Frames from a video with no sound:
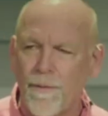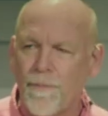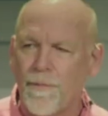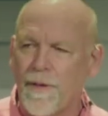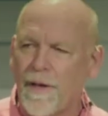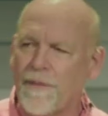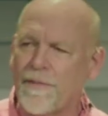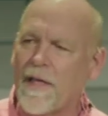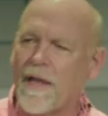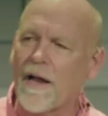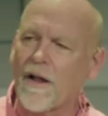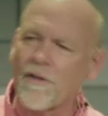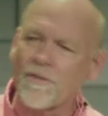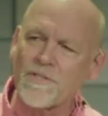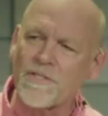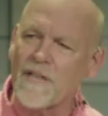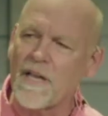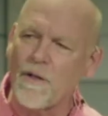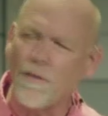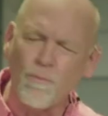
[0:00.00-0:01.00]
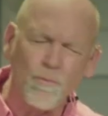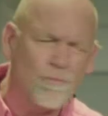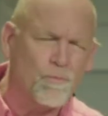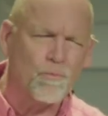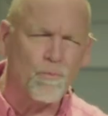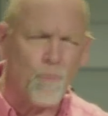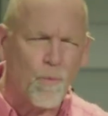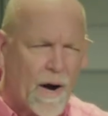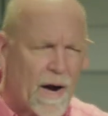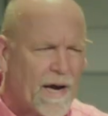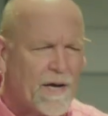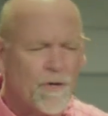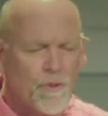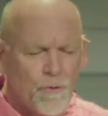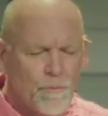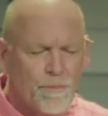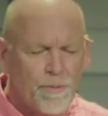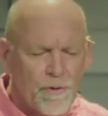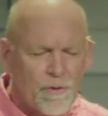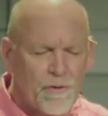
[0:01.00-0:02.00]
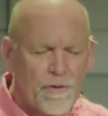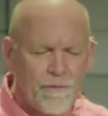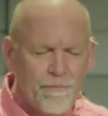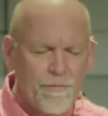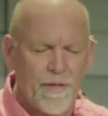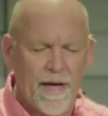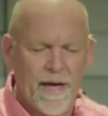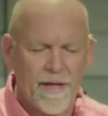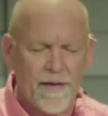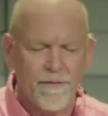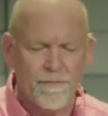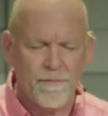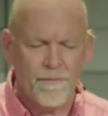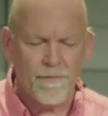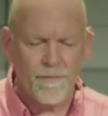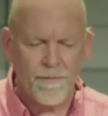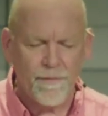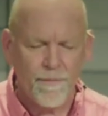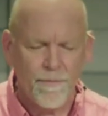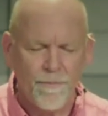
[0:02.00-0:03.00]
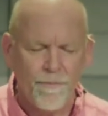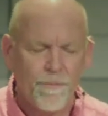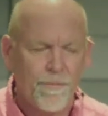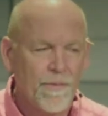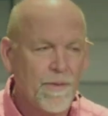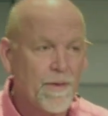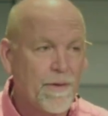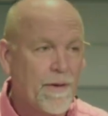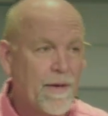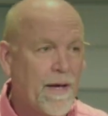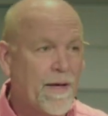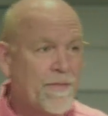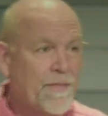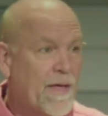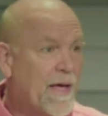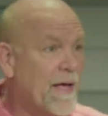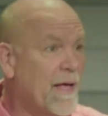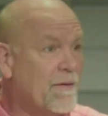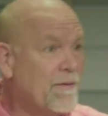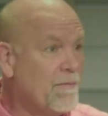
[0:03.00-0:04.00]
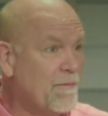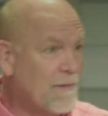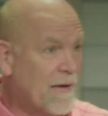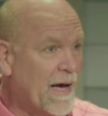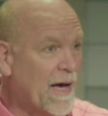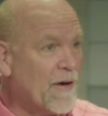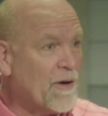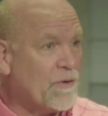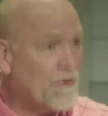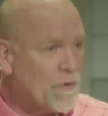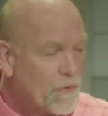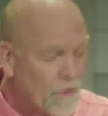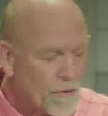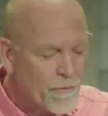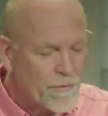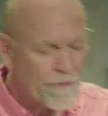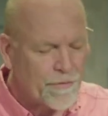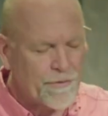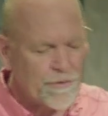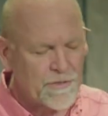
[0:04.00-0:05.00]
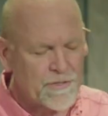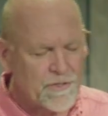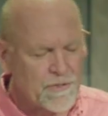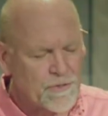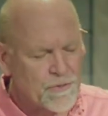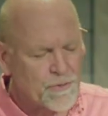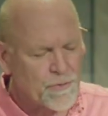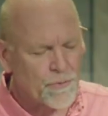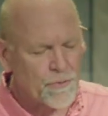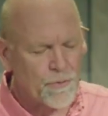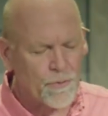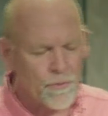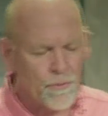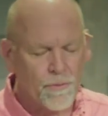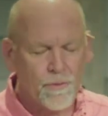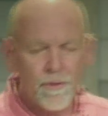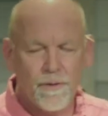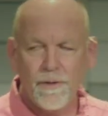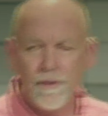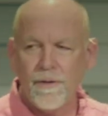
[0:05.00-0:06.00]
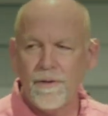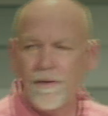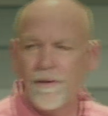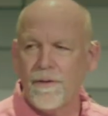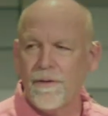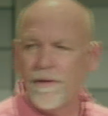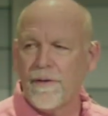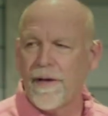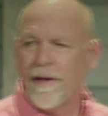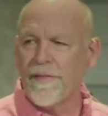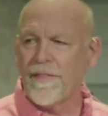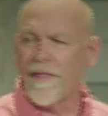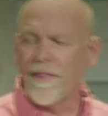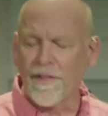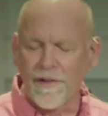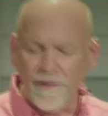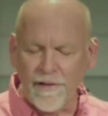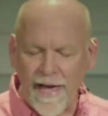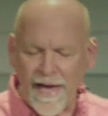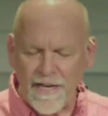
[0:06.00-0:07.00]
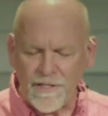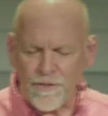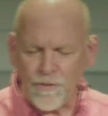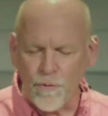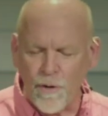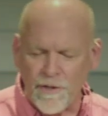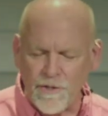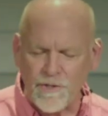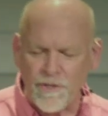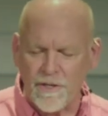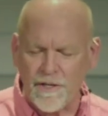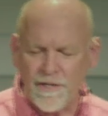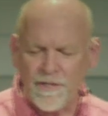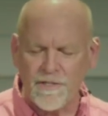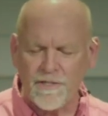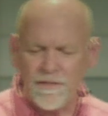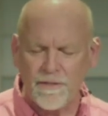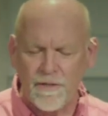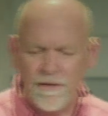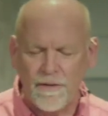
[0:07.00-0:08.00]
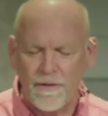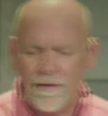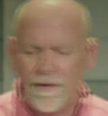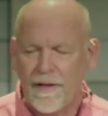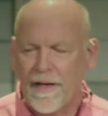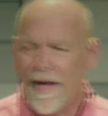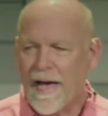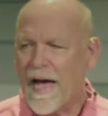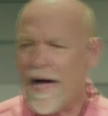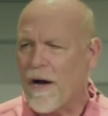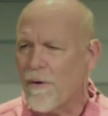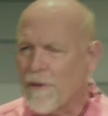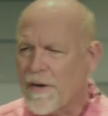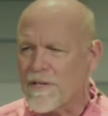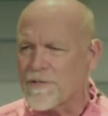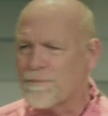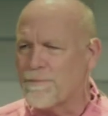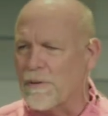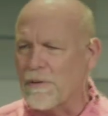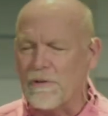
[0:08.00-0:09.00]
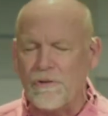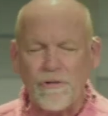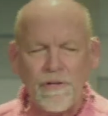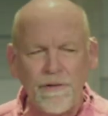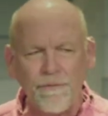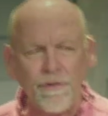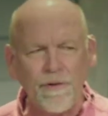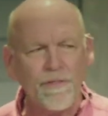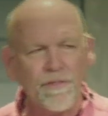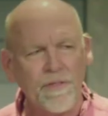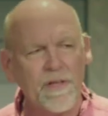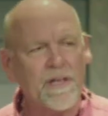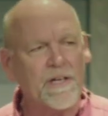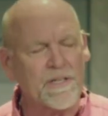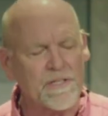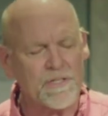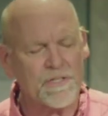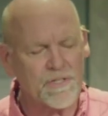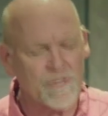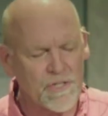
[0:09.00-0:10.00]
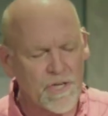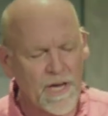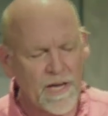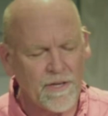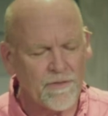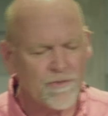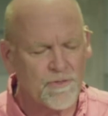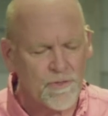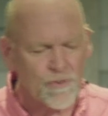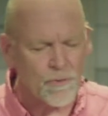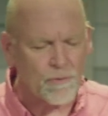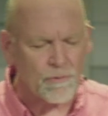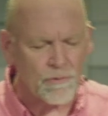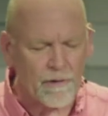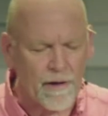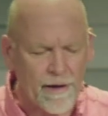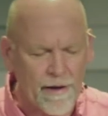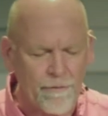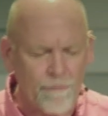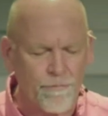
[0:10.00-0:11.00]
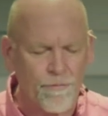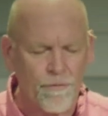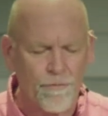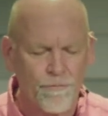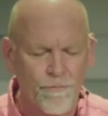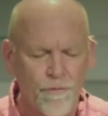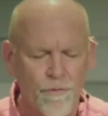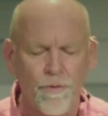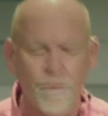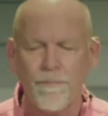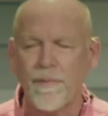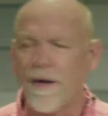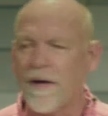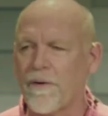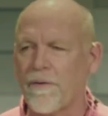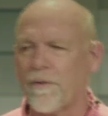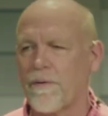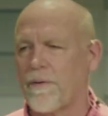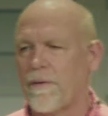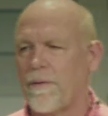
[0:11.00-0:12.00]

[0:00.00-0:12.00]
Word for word: And then I'll say, Why do you believe that? And then, How do you know that this is true? And then the last question is, how has believing this changed your life for the better?